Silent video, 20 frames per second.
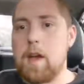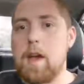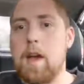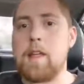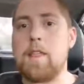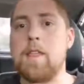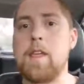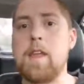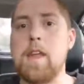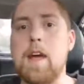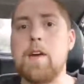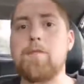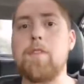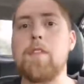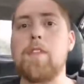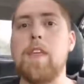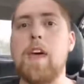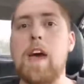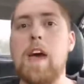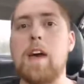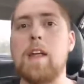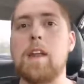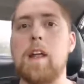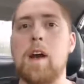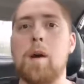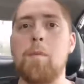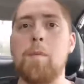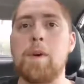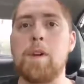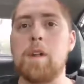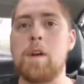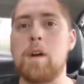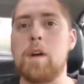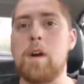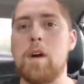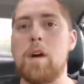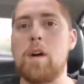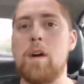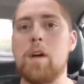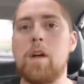And then after that, I'm going
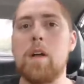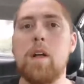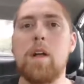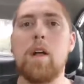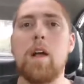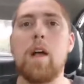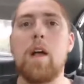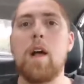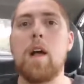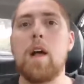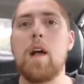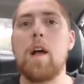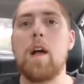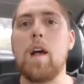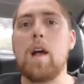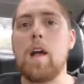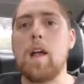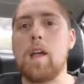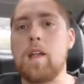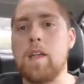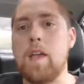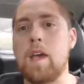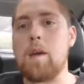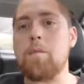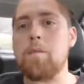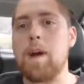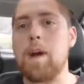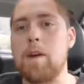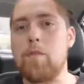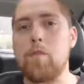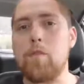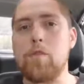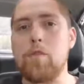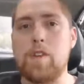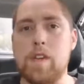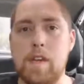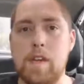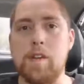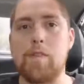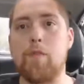to get my
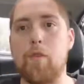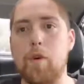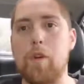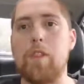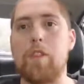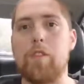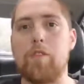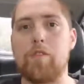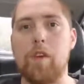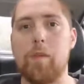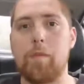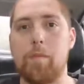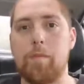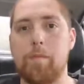routine for the gym.